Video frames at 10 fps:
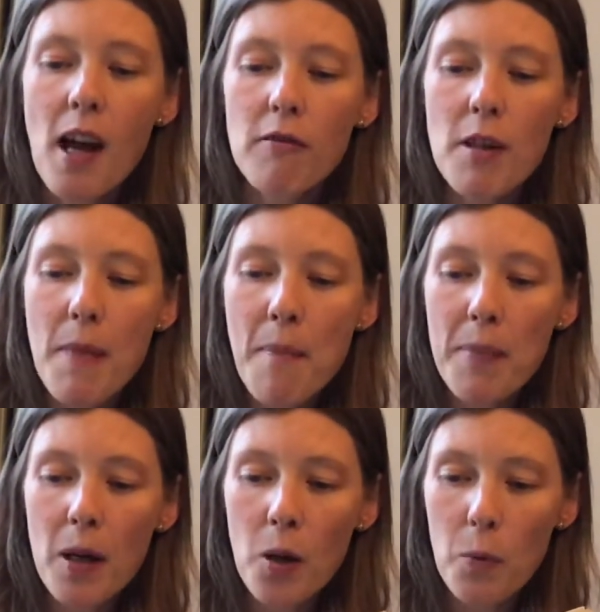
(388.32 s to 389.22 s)

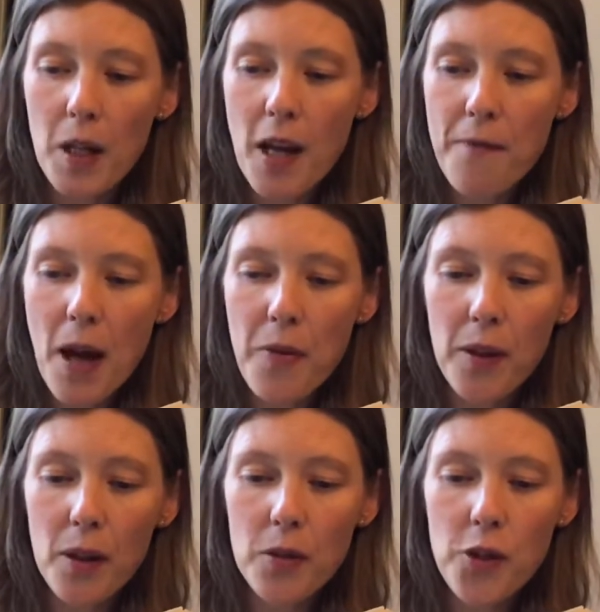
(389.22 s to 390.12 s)
Remember, when I found the
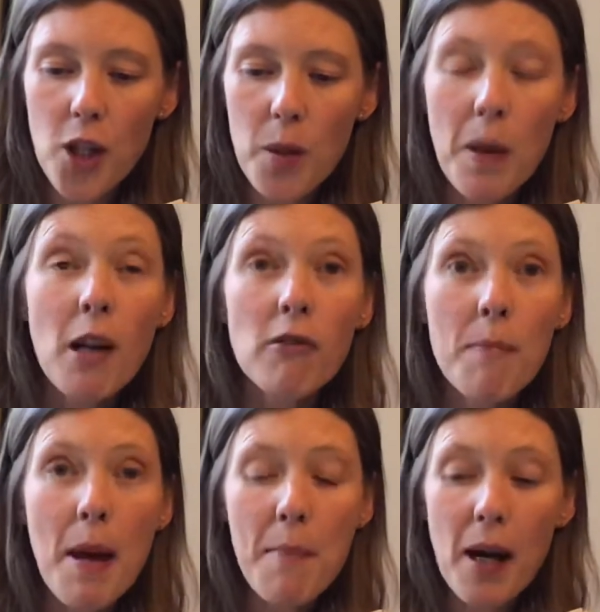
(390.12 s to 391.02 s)
gold tube,
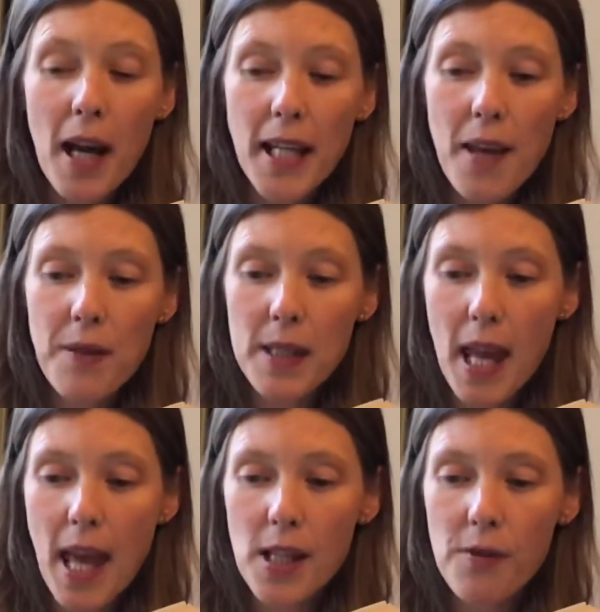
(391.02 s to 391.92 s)
remember I gave it to
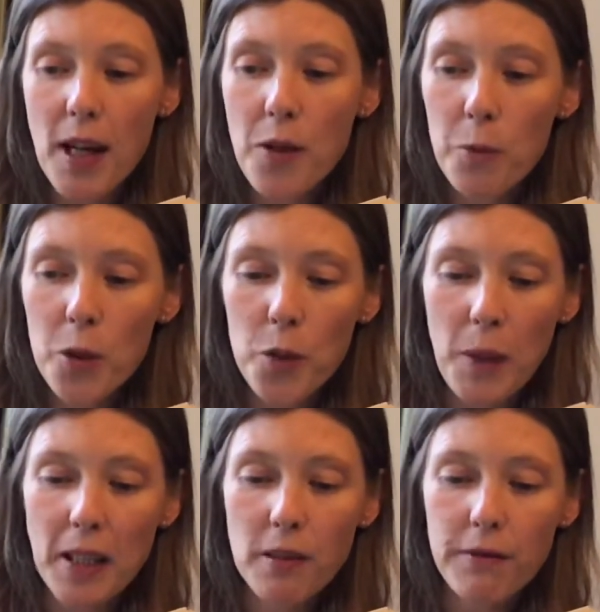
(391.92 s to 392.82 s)
X-Ray and the warden
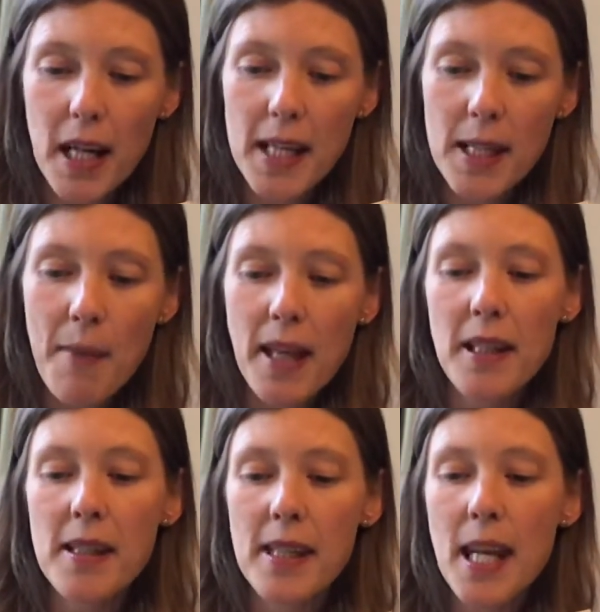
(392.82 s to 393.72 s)
went crazy
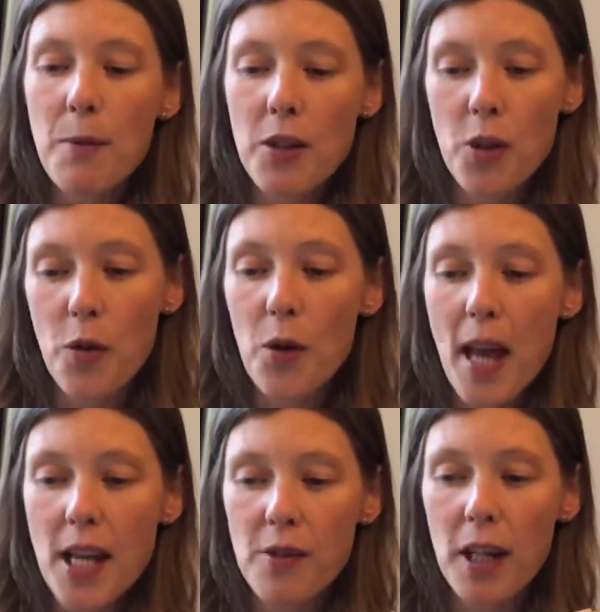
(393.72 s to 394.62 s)
making us dig where she thought
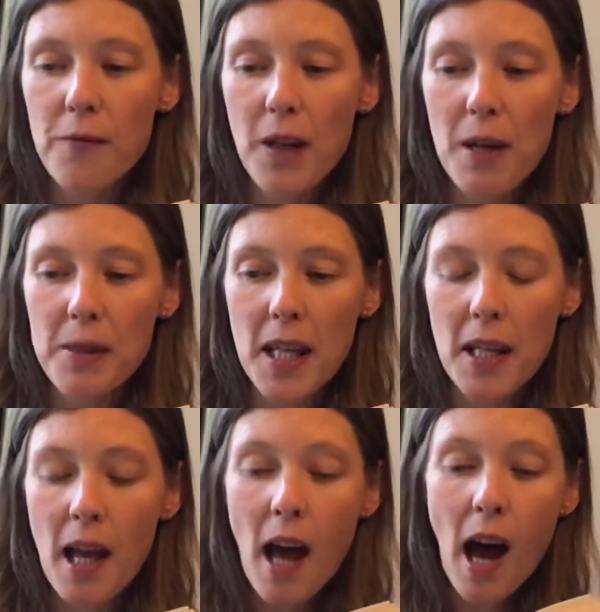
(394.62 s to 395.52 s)
X-Ray had found it?
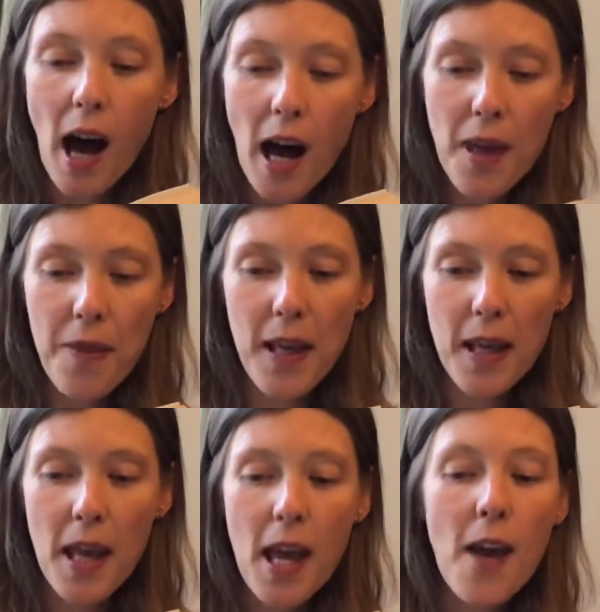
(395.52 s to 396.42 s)
I
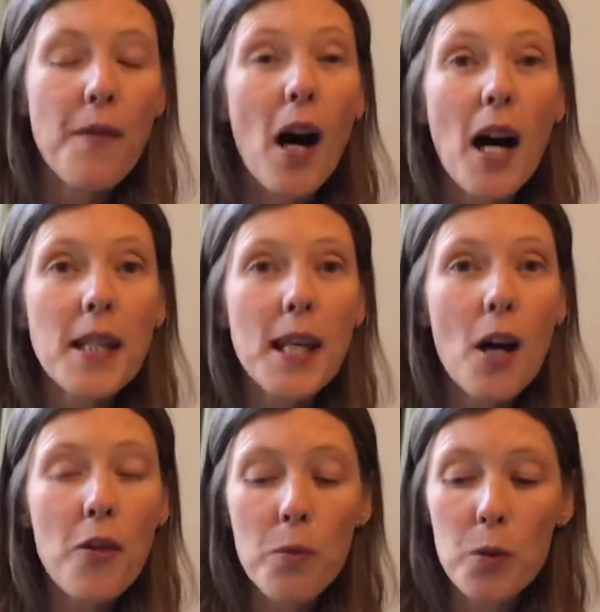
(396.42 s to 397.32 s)
think if I
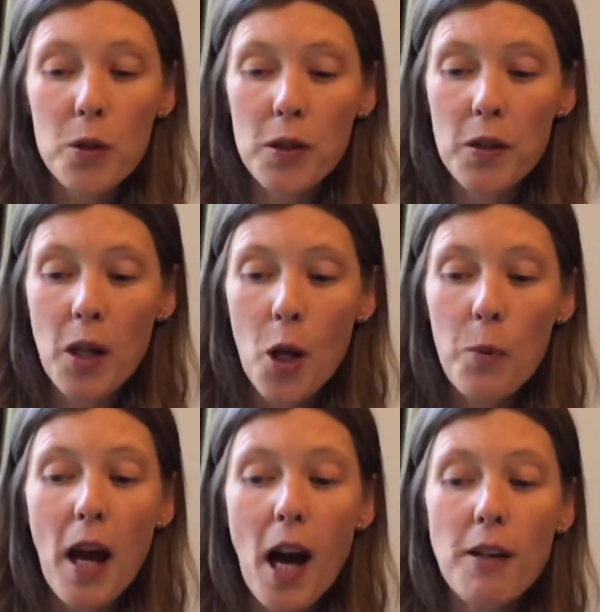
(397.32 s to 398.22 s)
tell the warden
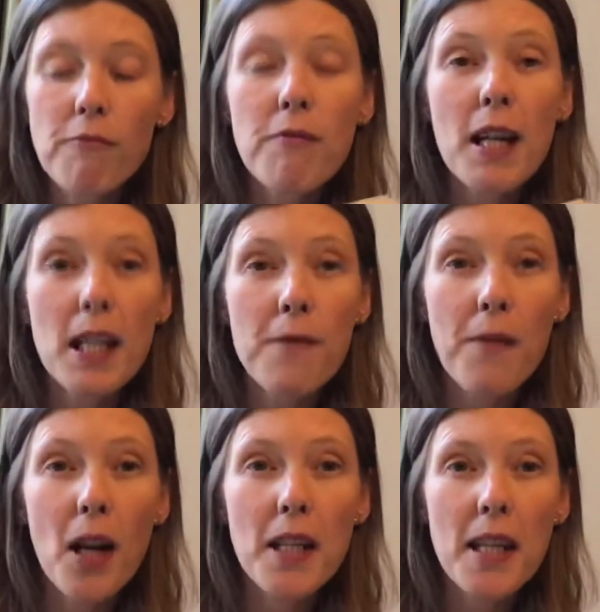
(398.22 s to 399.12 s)
where I really
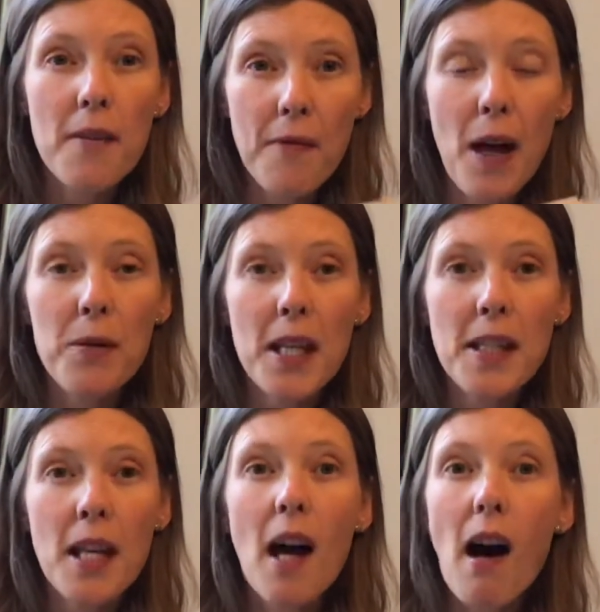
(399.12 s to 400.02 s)
found
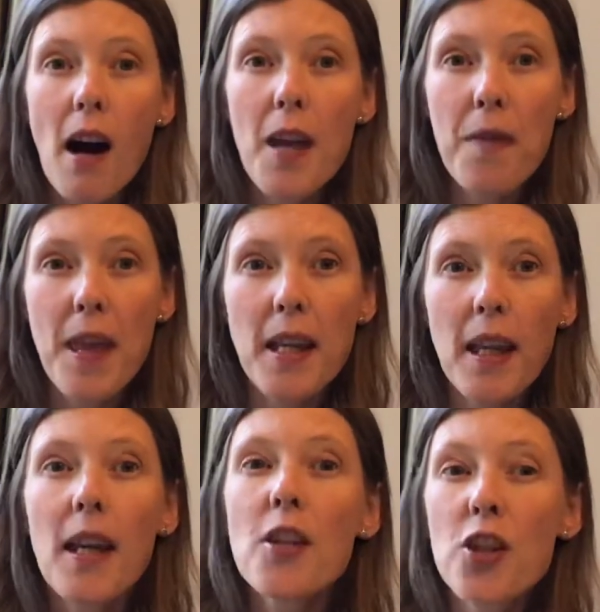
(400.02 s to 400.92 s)
it, I think
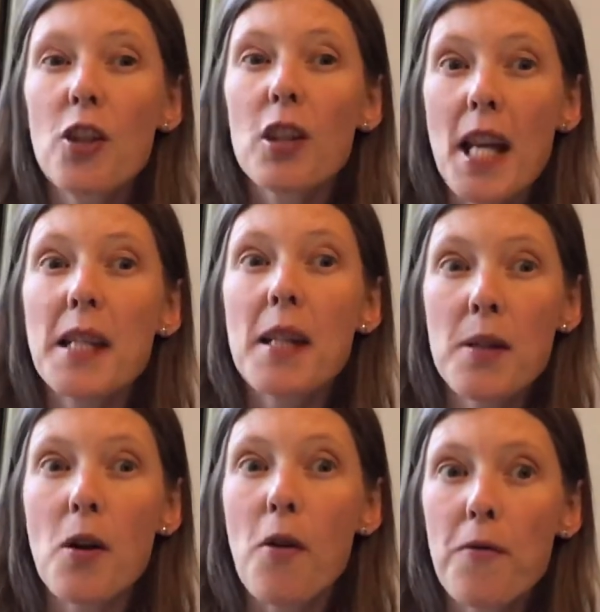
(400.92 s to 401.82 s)
she'll let us
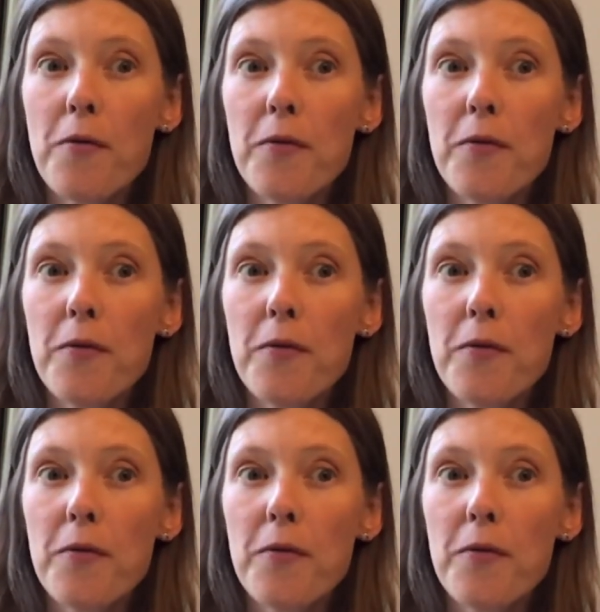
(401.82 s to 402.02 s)
off.